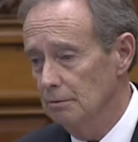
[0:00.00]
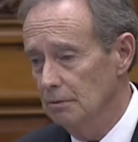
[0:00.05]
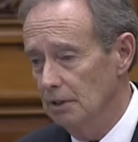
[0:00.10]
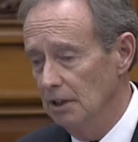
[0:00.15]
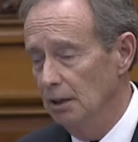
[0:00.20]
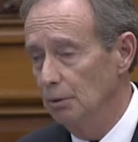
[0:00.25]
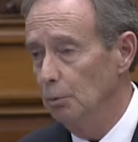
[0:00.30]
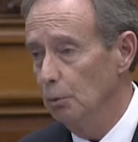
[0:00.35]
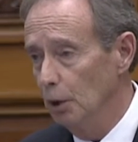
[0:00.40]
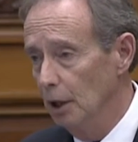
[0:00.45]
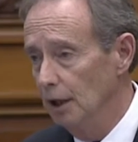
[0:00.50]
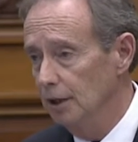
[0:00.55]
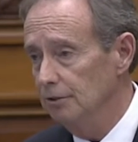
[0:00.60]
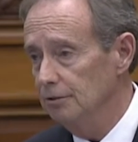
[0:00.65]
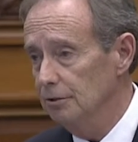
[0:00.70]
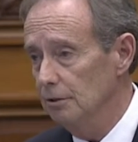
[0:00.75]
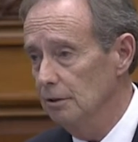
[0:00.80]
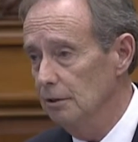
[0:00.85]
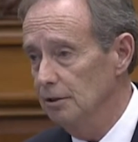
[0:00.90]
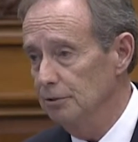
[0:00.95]
And it
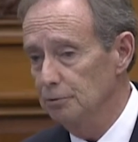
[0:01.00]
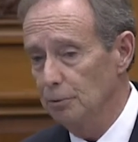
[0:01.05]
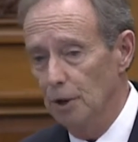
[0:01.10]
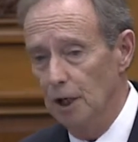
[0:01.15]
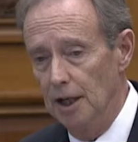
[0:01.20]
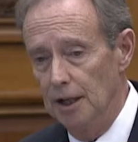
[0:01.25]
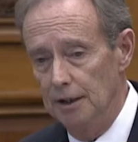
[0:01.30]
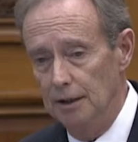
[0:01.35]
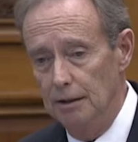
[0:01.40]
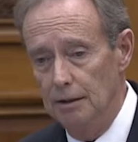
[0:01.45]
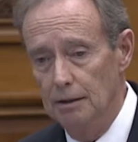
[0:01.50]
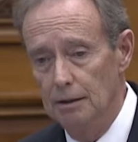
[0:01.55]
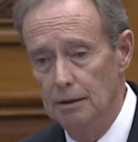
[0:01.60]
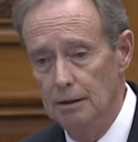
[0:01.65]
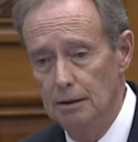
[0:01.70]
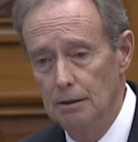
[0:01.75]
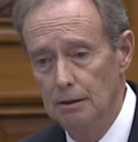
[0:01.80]
was in his riding